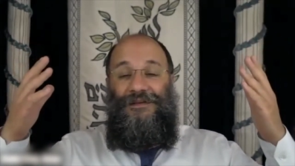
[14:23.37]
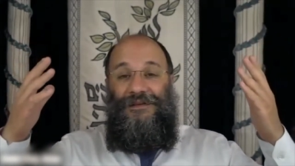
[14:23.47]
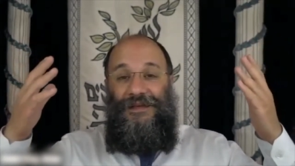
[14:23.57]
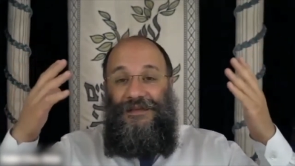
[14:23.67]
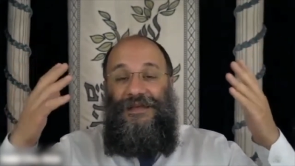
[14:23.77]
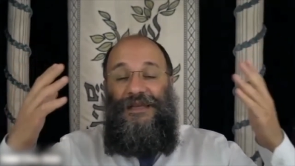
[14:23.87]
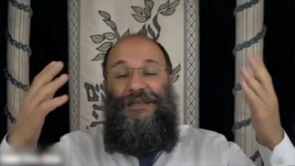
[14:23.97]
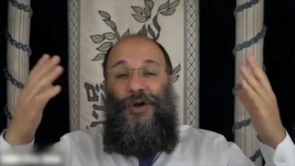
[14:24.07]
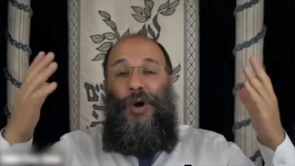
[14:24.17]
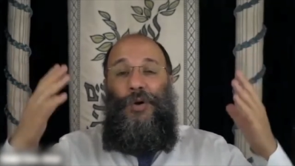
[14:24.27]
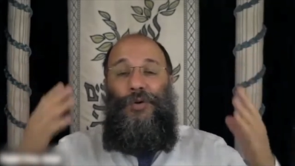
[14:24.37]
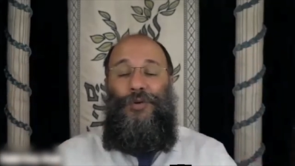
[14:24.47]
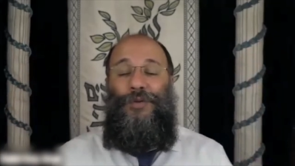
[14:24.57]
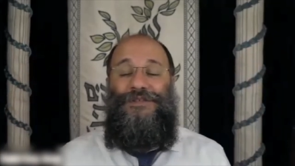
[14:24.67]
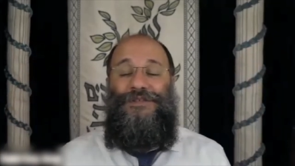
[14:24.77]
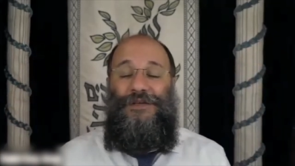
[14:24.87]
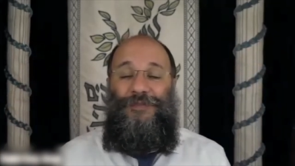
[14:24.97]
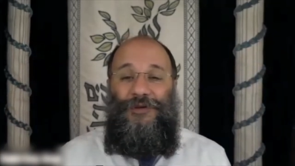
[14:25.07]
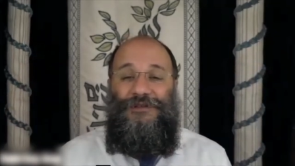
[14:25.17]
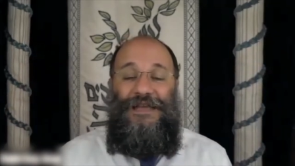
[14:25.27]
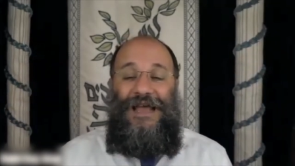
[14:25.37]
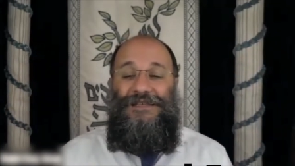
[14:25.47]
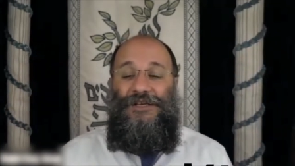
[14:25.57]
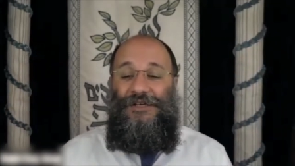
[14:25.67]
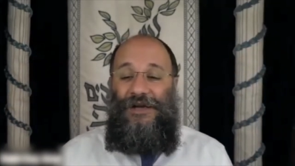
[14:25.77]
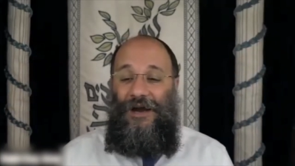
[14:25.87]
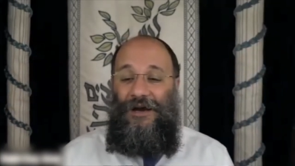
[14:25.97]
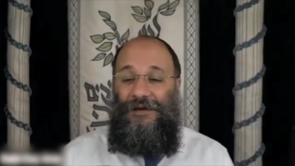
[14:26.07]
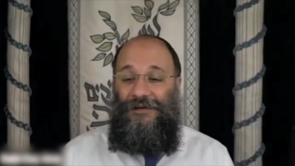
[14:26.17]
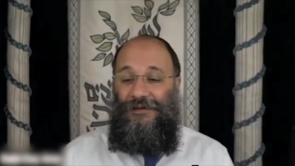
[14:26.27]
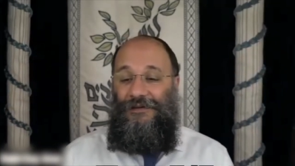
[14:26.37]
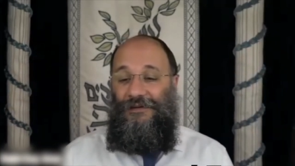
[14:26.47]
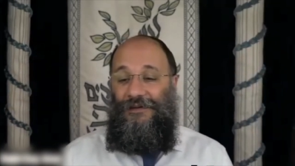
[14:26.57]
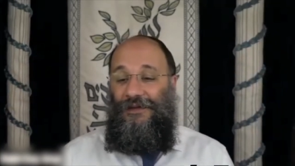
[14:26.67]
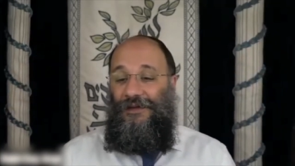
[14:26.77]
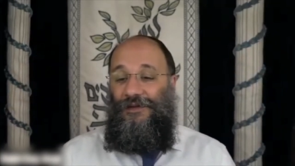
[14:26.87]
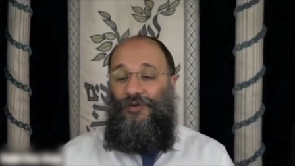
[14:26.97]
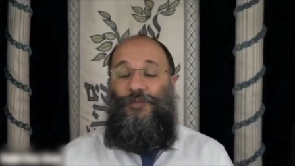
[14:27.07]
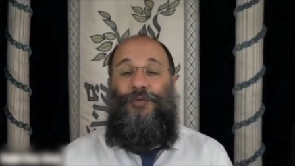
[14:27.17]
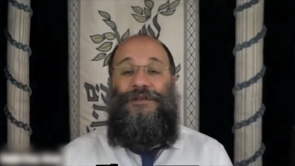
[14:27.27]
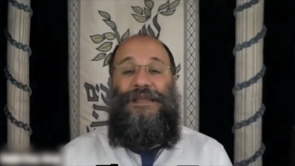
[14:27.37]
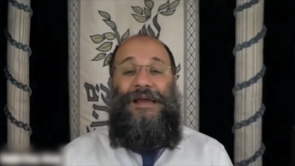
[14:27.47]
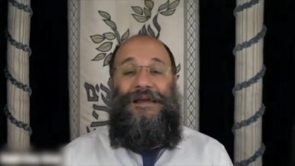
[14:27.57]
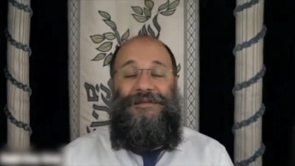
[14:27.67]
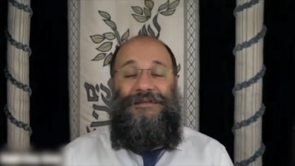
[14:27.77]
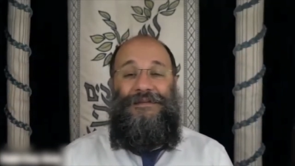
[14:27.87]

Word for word: he didn't know who he was going to put as a guard to protect